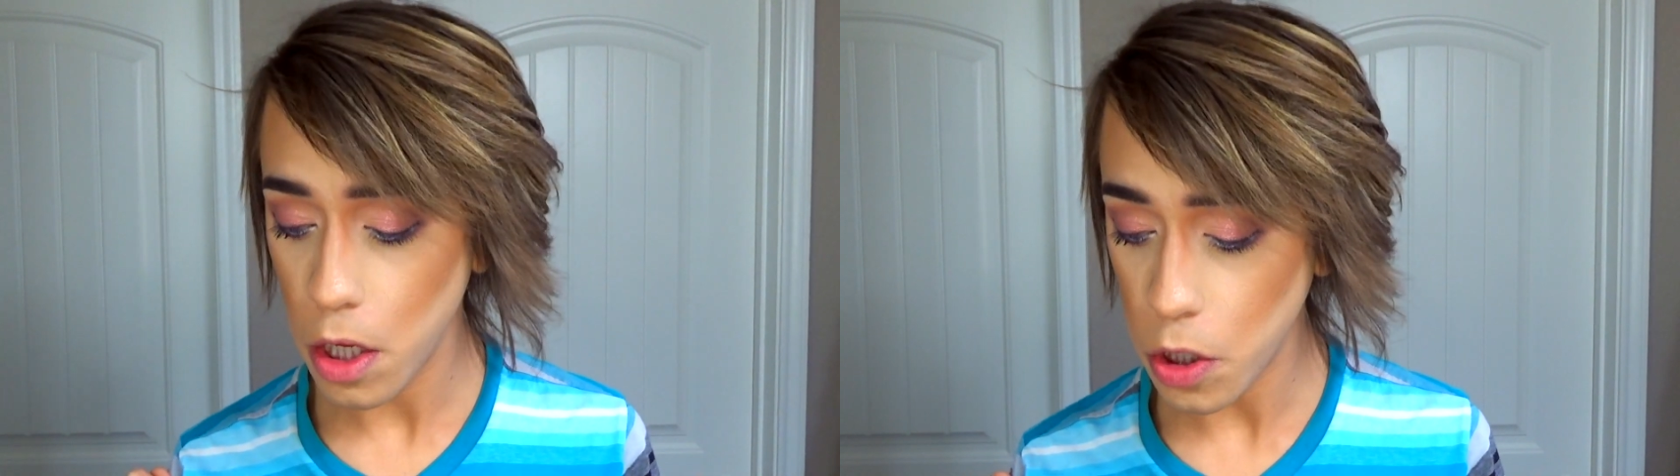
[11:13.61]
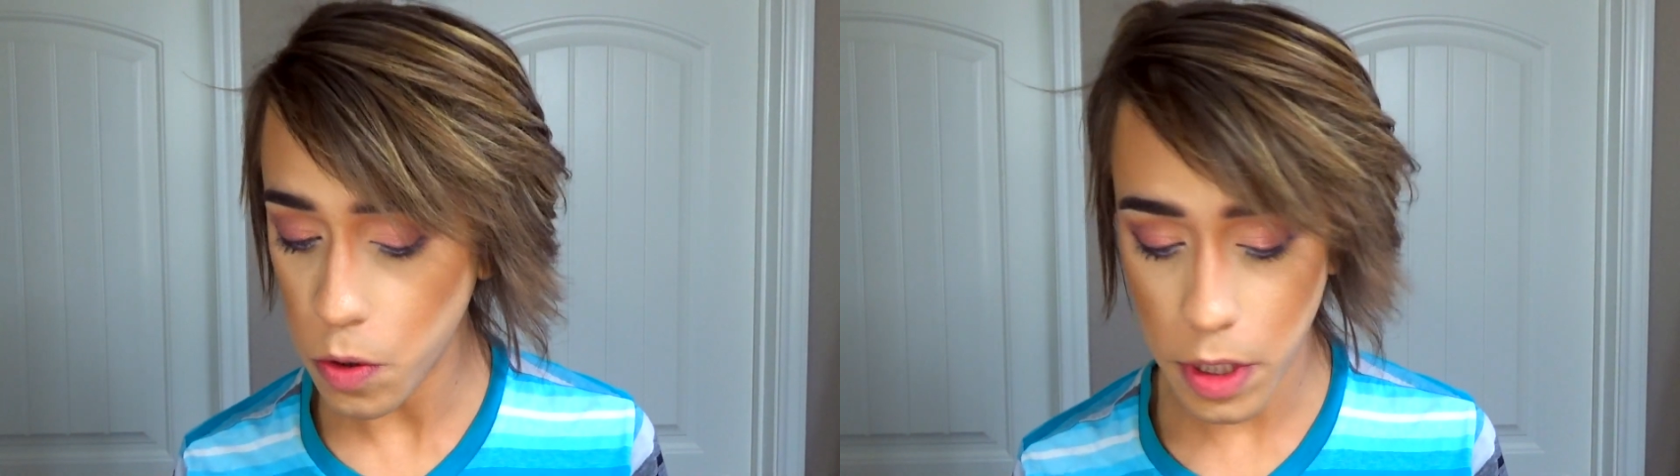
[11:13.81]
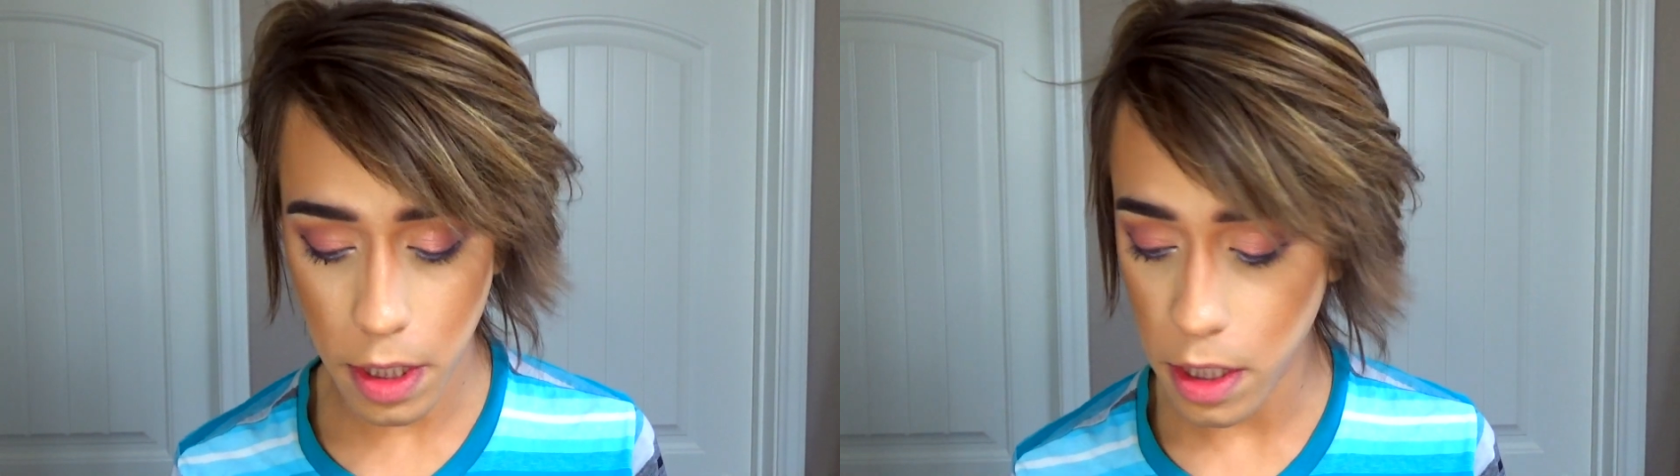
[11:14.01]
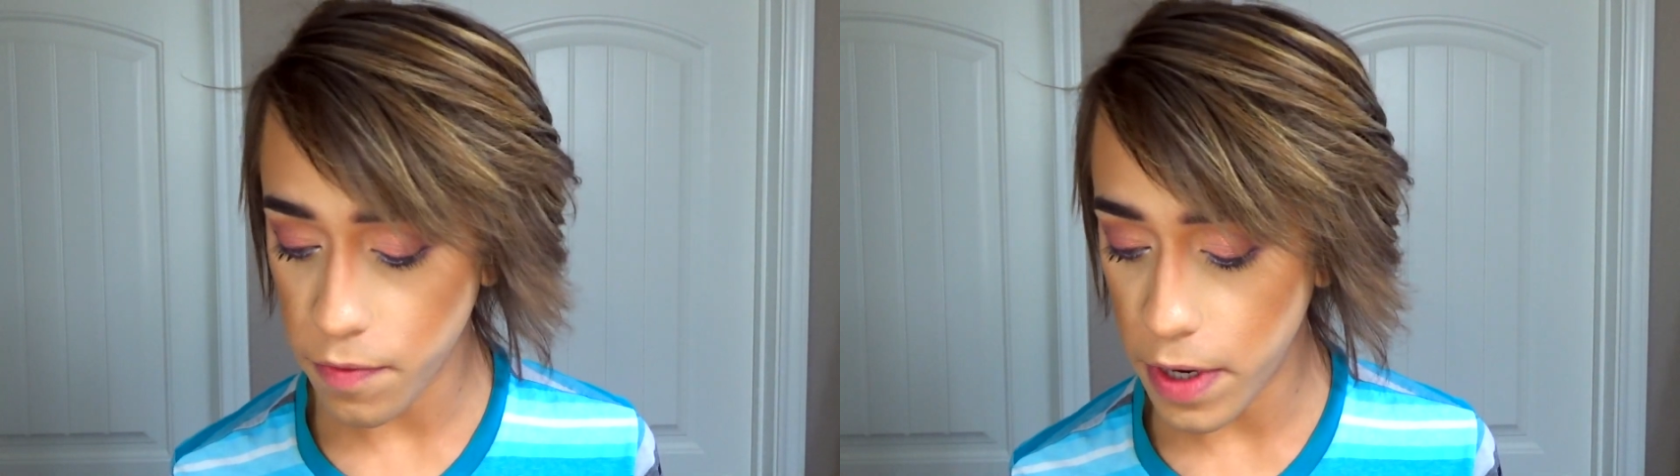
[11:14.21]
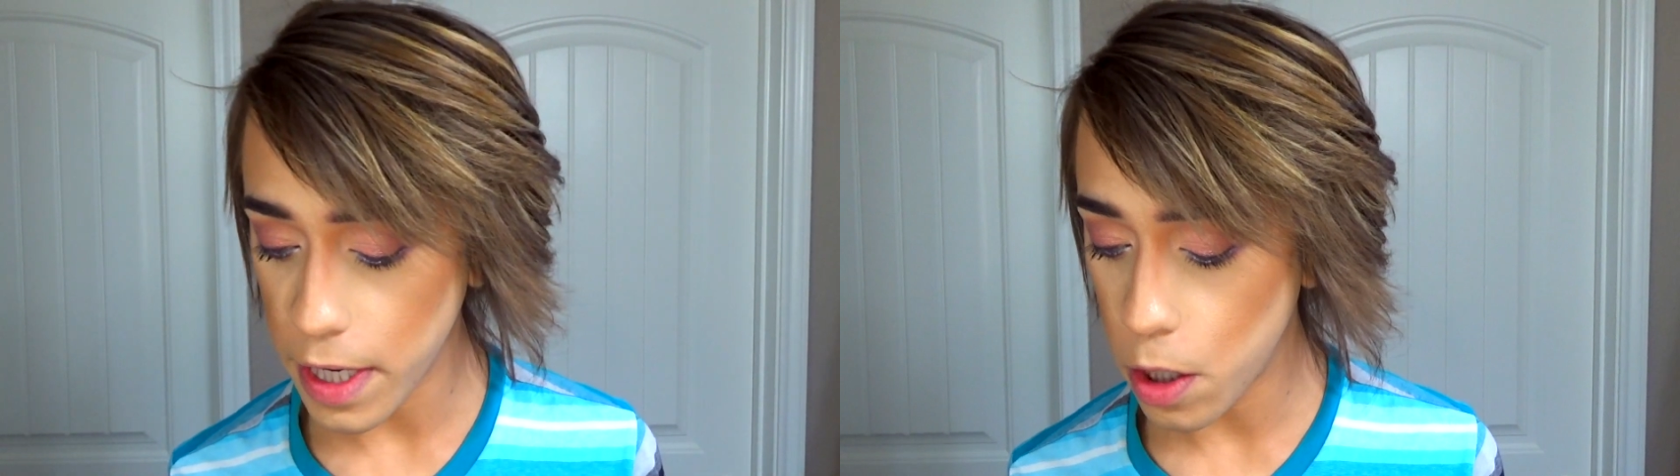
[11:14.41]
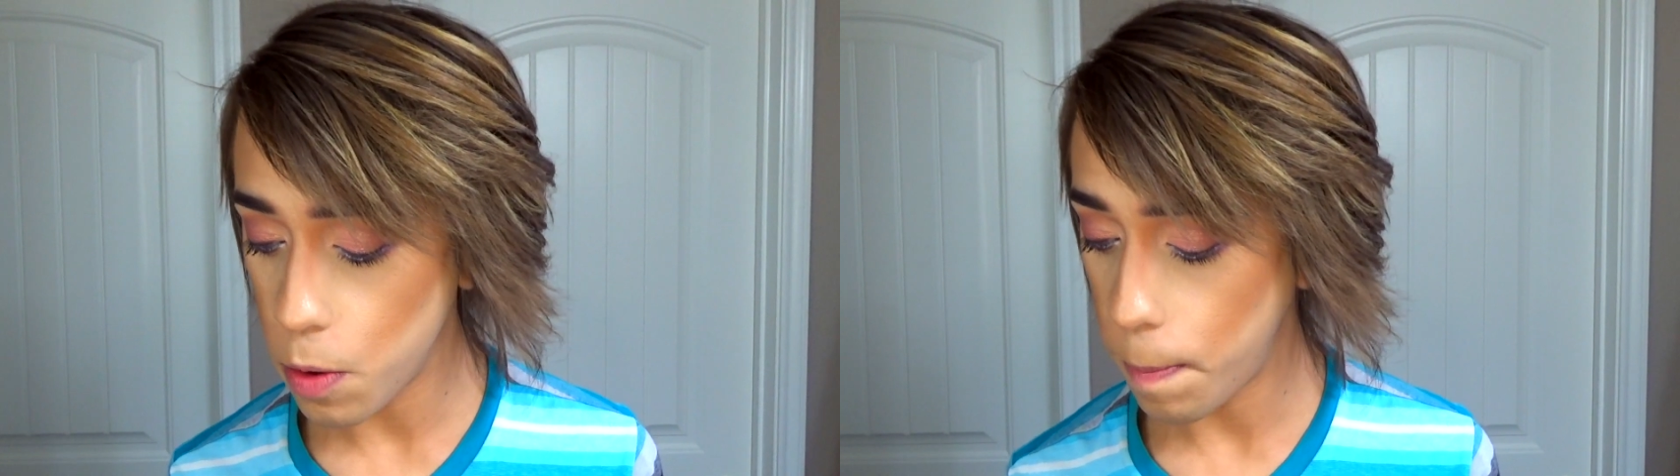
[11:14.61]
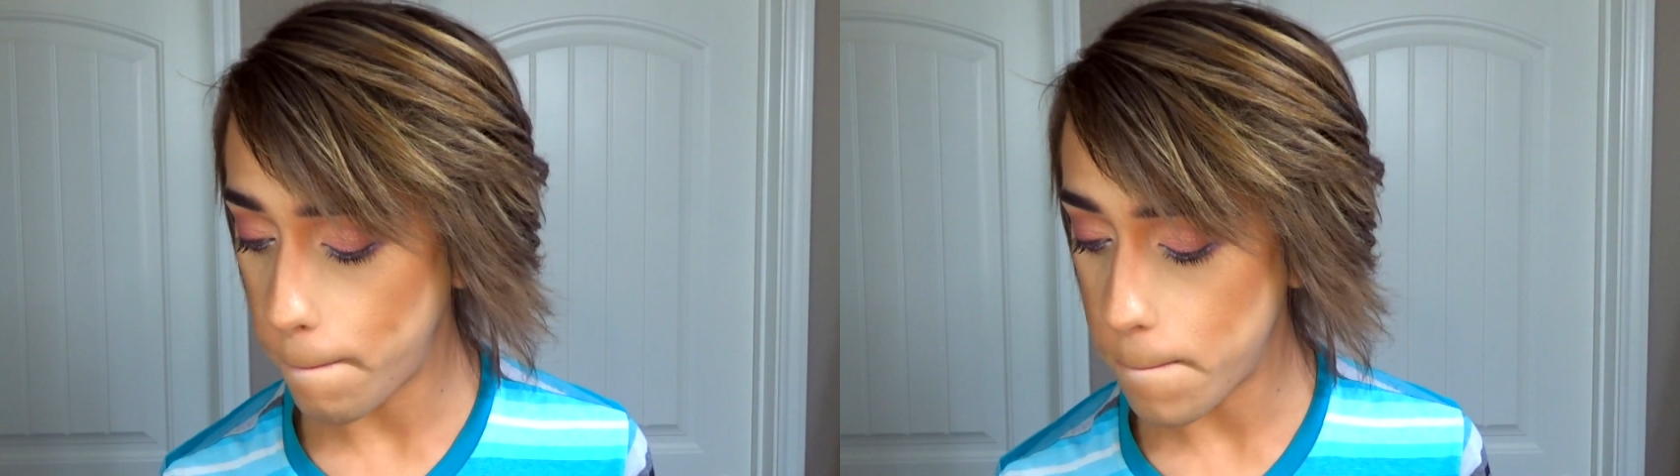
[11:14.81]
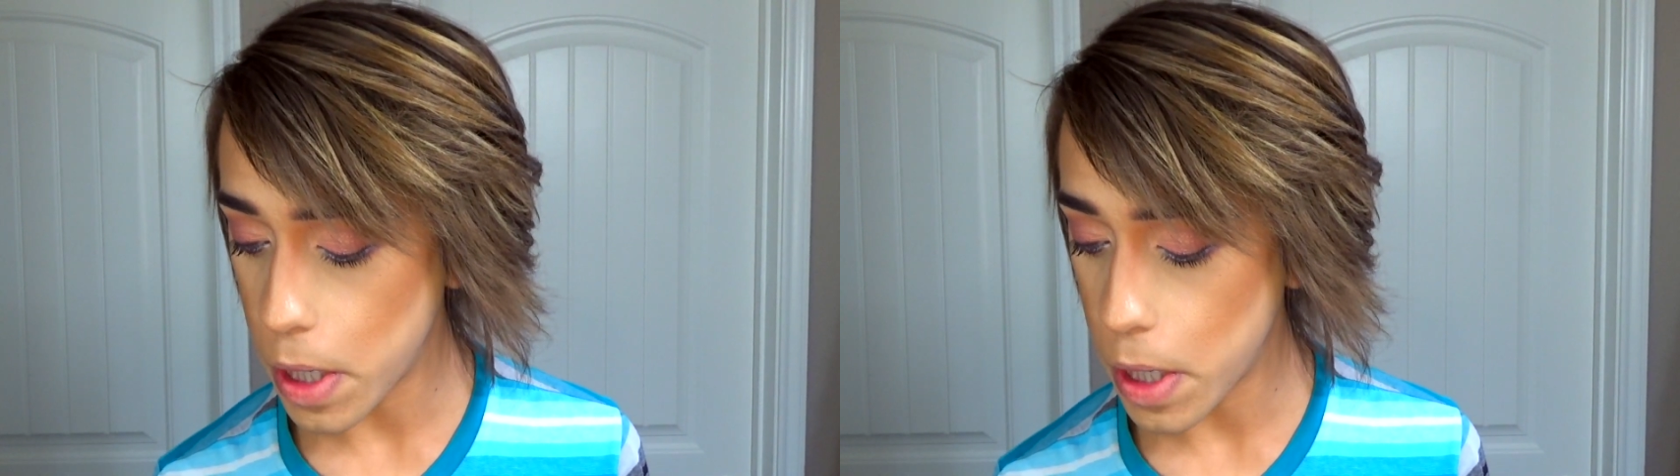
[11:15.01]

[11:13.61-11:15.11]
used in this video,